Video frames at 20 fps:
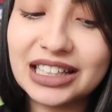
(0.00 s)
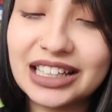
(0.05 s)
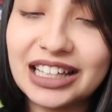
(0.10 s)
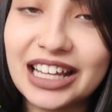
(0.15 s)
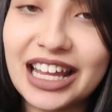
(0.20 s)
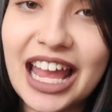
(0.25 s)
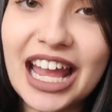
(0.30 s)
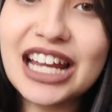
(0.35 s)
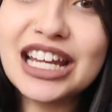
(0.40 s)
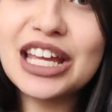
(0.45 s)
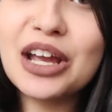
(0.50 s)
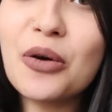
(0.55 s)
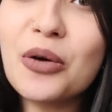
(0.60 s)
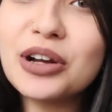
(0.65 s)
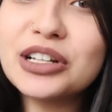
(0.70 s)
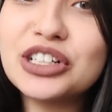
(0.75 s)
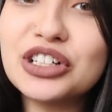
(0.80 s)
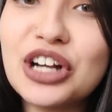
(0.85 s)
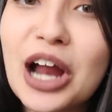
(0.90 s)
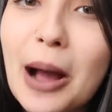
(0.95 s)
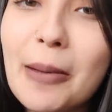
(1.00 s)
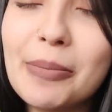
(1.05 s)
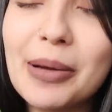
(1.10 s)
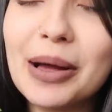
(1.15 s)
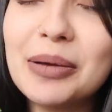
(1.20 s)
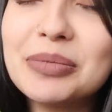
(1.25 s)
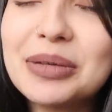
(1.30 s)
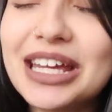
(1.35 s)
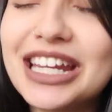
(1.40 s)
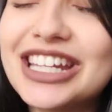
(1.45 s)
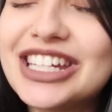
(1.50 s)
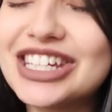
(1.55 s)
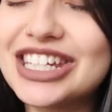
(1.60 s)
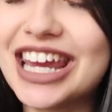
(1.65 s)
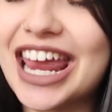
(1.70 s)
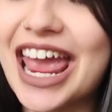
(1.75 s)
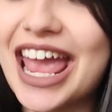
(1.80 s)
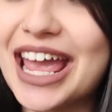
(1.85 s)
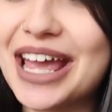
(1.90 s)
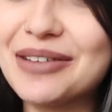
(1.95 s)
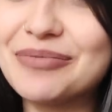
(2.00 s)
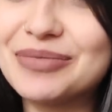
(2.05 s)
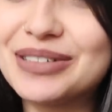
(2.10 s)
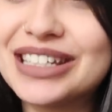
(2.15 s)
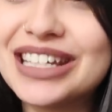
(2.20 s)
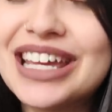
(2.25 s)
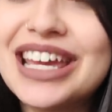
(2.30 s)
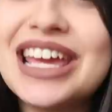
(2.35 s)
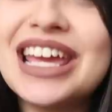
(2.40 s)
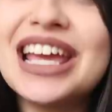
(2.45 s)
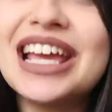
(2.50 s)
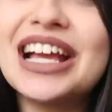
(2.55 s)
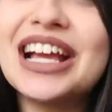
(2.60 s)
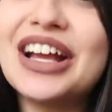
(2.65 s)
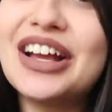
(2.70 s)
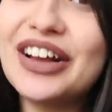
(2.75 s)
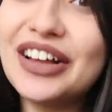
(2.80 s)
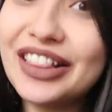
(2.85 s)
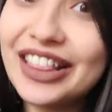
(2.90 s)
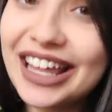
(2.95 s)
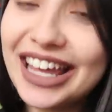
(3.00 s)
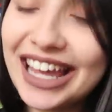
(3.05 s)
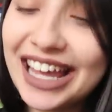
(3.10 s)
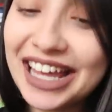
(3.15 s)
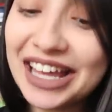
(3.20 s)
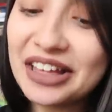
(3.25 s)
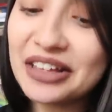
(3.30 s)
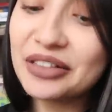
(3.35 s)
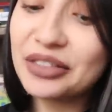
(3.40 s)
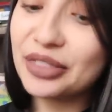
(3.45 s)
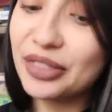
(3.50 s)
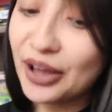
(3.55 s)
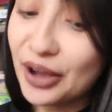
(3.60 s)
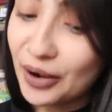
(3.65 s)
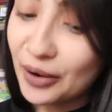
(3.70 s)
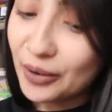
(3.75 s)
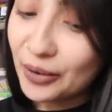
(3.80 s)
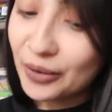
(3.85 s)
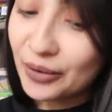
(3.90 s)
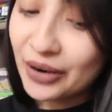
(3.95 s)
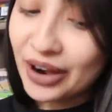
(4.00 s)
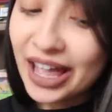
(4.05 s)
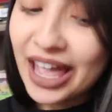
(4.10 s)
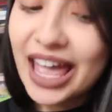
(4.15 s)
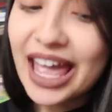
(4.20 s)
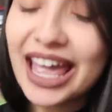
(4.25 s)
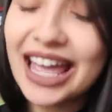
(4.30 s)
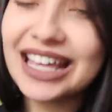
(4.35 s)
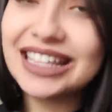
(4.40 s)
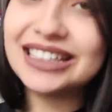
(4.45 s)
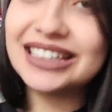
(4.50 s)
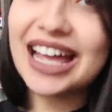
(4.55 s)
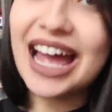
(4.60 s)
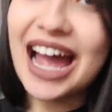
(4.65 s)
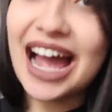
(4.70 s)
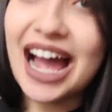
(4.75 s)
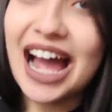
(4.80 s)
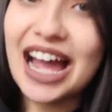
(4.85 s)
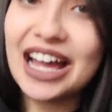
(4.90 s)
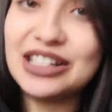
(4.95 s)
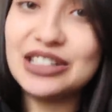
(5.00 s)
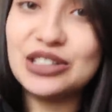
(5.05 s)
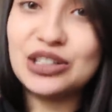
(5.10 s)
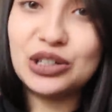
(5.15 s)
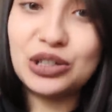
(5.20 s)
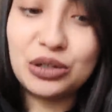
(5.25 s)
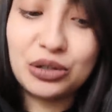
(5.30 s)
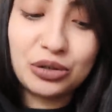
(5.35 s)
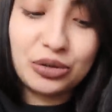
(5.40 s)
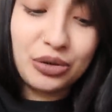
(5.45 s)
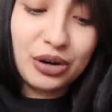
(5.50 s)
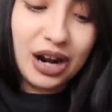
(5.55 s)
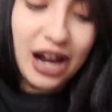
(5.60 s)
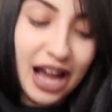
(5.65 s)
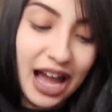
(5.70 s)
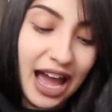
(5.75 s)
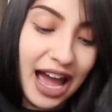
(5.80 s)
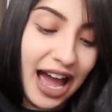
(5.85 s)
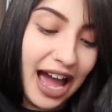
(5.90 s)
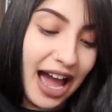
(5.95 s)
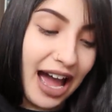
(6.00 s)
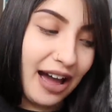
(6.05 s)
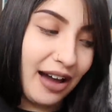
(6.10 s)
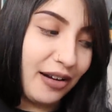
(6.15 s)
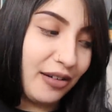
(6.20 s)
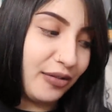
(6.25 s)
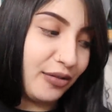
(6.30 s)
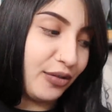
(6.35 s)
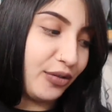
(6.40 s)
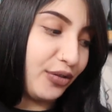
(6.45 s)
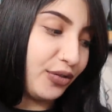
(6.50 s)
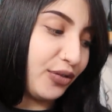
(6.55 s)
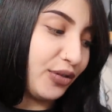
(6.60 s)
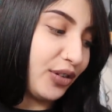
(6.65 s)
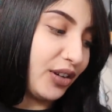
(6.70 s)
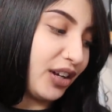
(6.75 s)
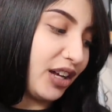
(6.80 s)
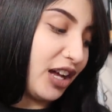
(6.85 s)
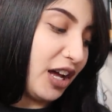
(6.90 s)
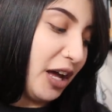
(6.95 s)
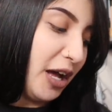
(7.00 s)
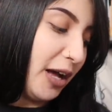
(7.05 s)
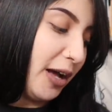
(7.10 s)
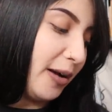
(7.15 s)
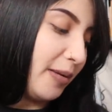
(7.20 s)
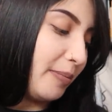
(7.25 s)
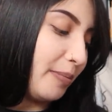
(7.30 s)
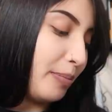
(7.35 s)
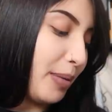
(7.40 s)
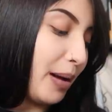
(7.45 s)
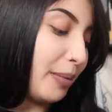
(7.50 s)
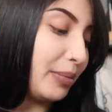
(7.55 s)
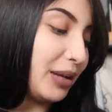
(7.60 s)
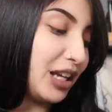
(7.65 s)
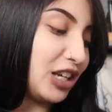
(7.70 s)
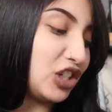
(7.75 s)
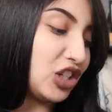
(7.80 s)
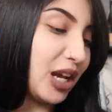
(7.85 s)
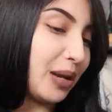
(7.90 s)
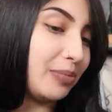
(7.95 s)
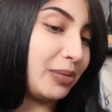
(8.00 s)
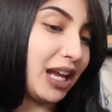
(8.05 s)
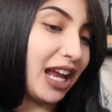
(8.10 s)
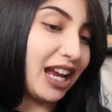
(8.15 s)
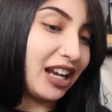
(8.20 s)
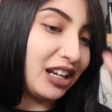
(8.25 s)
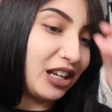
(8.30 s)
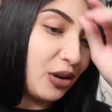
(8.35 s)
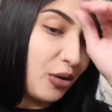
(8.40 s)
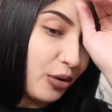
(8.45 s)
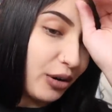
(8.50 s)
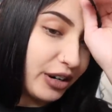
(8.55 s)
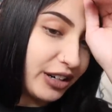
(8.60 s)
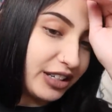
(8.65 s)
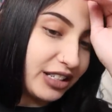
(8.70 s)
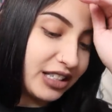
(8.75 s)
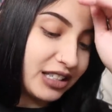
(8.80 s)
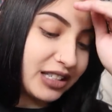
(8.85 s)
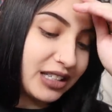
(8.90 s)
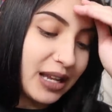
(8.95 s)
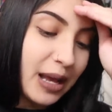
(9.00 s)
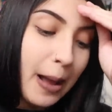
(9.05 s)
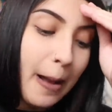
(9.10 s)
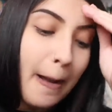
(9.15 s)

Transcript: The candy corns are not pumpkin shaped. Good thing though is that I do have um, pumpkin shaped candy corns